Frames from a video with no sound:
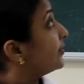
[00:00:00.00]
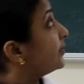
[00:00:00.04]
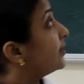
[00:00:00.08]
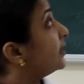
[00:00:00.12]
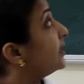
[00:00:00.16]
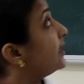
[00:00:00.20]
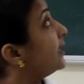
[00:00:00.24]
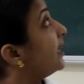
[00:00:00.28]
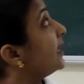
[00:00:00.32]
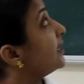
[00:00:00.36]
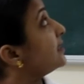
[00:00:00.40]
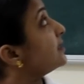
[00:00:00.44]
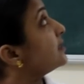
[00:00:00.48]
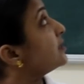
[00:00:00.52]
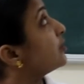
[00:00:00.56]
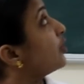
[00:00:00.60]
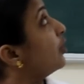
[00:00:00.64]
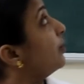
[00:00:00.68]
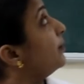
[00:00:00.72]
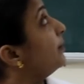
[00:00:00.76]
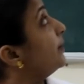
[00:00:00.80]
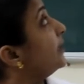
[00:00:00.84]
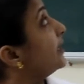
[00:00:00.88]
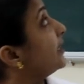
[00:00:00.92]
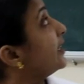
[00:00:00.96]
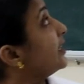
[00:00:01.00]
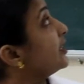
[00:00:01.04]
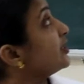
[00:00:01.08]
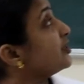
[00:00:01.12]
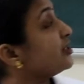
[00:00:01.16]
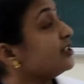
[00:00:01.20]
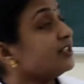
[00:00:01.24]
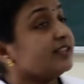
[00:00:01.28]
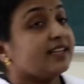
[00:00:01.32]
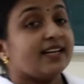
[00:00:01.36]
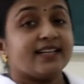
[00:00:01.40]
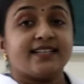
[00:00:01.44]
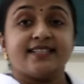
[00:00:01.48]
The next
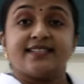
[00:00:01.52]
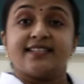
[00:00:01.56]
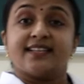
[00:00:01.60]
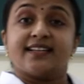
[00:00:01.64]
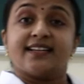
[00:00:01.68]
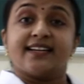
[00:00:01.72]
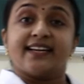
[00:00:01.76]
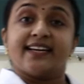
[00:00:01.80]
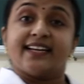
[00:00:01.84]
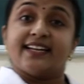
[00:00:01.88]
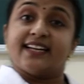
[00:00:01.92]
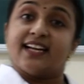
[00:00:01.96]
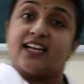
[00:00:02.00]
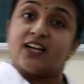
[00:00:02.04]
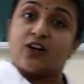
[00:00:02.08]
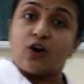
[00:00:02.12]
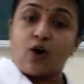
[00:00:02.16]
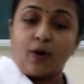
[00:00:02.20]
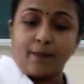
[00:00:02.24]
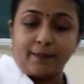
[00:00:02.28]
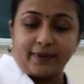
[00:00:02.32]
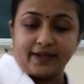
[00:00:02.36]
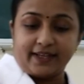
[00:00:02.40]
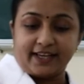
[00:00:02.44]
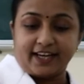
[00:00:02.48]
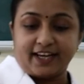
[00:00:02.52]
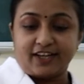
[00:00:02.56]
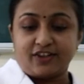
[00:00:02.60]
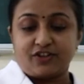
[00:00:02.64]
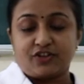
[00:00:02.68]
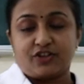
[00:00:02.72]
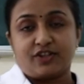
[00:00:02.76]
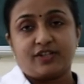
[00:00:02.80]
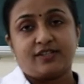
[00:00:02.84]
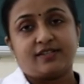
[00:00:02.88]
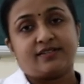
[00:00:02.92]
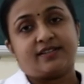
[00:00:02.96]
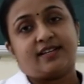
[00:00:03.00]
complication, that is the renal
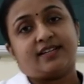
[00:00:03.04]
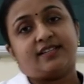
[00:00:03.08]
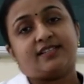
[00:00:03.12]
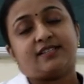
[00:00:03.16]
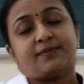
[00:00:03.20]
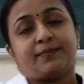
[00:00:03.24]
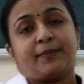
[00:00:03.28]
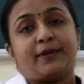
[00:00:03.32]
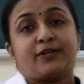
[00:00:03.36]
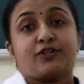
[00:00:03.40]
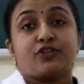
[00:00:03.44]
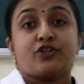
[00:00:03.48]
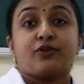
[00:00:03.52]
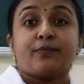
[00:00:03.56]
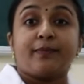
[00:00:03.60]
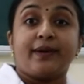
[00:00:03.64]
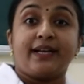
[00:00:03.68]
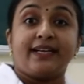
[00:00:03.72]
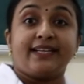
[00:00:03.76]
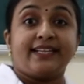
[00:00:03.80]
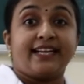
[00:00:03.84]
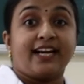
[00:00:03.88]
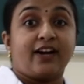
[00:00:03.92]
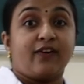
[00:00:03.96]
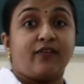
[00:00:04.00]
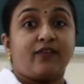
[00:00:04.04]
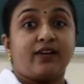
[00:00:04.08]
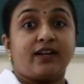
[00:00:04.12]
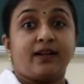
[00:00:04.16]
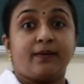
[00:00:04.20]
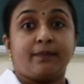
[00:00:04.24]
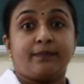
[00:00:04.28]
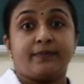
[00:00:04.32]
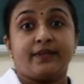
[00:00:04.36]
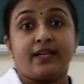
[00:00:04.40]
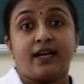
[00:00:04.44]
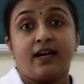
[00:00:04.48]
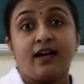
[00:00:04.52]
complications, that is patient may
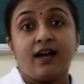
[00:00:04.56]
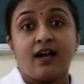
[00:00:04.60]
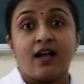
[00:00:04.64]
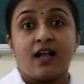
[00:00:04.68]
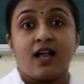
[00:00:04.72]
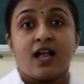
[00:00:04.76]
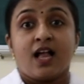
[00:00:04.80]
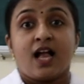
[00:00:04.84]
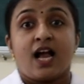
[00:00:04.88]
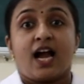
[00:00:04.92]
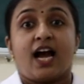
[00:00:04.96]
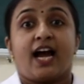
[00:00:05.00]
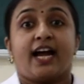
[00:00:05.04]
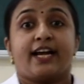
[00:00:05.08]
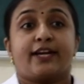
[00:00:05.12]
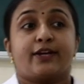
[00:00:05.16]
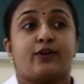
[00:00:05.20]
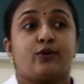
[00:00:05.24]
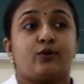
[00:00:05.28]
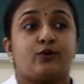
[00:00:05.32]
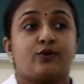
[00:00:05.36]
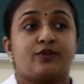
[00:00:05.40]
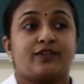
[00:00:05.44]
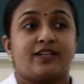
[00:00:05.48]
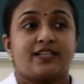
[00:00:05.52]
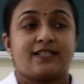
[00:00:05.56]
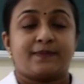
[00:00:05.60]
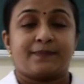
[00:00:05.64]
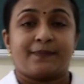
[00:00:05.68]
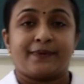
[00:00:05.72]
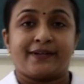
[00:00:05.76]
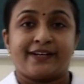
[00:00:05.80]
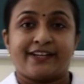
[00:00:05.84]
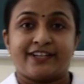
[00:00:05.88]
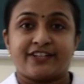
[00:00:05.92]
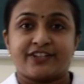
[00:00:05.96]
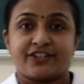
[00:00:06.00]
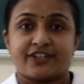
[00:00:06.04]
develop the acute
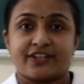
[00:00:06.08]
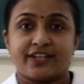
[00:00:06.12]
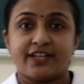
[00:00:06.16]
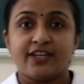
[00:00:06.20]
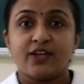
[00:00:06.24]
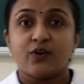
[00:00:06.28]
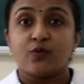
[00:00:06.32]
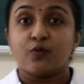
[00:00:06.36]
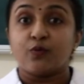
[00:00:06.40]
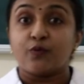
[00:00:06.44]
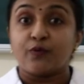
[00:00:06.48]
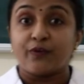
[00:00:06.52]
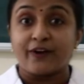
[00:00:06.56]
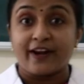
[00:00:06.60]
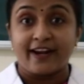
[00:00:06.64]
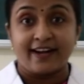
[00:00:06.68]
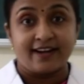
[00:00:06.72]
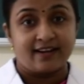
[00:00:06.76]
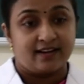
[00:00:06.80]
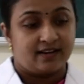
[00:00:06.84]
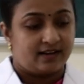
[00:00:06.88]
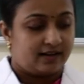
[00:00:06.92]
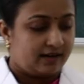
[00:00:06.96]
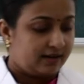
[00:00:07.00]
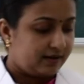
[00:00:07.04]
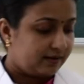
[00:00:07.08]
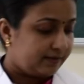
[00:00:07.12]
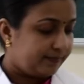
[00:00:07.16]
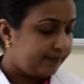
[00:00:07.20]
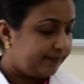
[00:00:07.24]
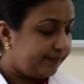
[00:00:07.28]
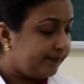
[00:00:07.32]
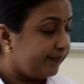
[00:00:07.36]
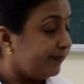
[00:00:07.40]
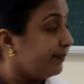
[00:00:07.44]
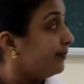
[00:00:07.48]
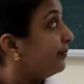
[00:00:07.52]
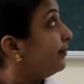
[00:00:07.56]
respiratory failure.
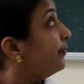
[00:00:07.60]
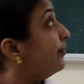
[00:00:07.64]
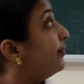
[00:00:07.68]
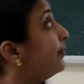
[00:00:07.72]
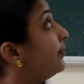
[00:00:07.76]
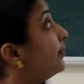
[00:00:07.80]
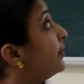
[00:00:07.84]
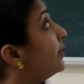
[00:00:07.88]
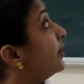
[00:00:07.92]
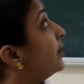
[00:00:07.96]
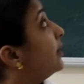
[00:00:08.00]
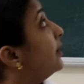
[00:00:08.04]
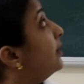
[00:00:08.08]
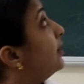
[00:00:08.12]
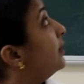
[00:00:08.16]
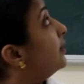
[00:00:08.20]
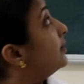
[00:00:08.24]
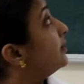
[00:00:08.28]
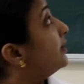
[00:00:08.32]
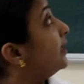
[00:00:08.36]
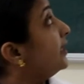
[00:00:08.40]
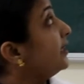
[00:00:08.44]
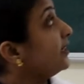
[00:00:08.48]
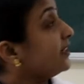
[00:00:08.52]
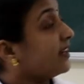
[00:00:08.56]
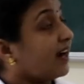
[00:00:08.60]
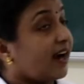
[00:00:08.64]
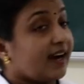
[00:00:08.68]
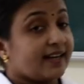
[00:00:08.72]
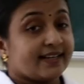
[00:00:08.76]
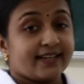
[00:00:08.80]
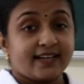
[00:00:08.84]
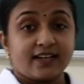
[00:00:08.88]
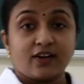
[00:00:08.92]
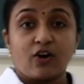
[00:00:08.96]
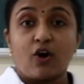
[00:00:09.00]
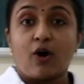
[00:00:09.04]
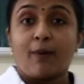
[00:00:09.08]
Then
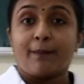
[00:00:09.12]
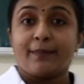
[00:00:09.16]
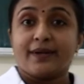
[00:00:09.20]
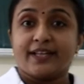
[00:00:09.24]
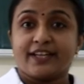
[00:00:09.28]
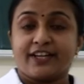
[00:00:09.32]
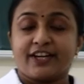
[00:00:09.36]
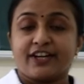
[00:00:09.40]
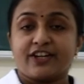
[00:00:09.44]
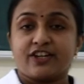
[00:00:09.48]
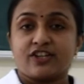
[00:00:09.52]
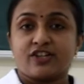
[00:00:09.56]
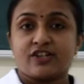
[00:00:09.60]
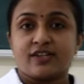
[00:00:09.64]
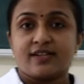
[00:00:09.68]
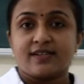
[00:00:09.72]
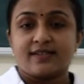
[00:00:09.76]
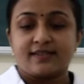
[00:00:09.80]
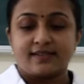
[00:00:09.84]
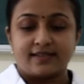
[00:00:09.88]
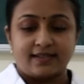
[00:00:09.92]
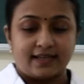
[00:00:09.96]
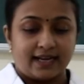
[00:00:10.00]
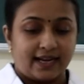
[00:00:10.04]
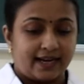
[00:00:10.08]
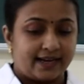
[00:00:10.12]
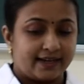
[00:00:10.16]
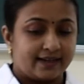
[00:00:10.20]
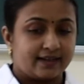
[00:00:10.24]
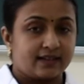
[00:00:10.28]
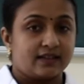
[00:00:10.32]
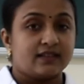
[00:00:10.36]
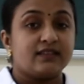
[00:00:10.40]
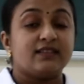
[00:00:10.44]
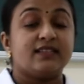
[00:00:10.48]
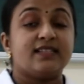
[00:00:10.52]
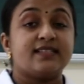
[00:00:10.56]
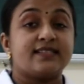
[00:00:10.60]
cardiac complications like
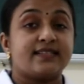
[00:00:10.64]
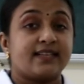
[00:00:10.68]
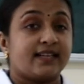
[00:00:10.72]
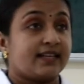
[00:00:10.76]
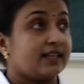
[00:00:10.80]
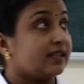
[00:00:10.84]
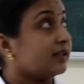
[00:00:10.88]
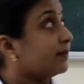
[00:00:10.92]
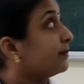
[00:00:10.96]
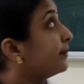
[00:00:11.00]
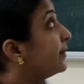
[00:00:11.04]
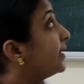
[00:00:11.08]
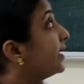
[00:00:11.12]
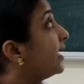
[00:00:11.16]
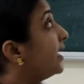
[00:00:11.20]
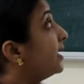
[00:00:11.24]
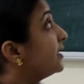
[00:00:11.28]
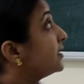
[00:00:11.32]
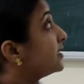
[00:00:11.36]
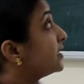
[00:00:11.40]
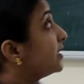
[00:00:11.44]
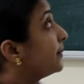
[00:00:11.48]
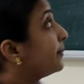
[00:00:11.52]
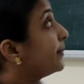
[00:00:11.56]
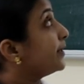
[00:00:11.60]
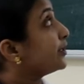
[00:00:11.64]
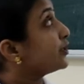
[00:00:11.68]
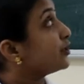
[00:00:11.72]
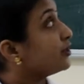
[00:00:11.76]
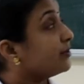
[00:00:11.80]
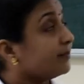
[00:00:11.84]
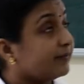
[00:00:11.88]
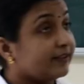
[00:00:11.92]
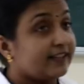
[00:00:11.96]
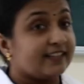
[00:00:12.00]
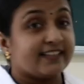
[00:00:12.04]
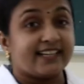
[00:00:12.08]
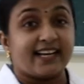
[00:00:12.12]
dysarrhythmias, the
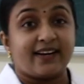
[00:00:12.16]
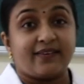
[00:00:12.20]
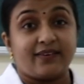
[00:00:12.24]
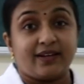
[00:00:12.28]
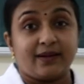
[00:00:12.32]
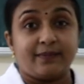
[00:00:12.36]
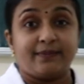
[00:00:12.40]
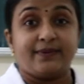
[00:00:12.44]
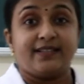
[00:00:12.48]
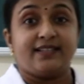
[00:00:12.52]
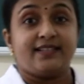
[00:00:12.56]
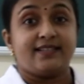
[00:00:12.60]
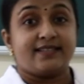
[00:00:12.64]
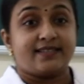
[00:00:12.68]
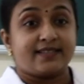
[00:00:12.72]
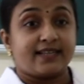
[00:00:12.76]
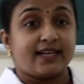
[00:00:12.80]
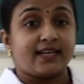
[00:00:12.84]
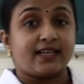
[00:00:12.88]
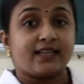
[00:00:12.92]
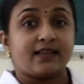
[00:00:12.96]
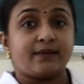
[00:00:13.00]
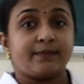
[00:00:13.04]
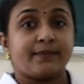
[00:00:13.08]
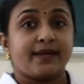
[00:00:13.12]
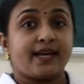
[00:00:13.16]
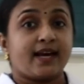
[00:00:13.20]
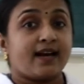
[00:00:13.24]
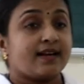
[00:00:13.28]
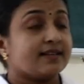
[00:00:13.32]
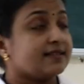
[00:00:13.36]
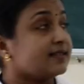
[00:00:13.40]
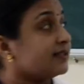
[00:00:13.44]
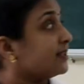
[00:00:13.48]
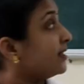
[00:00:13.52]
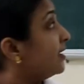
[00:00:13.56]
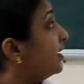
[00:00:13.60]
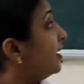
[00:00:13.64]
patient will develop the
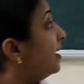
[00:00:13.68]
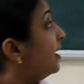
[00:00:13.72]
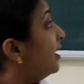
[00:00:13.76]
dysarrhythmias,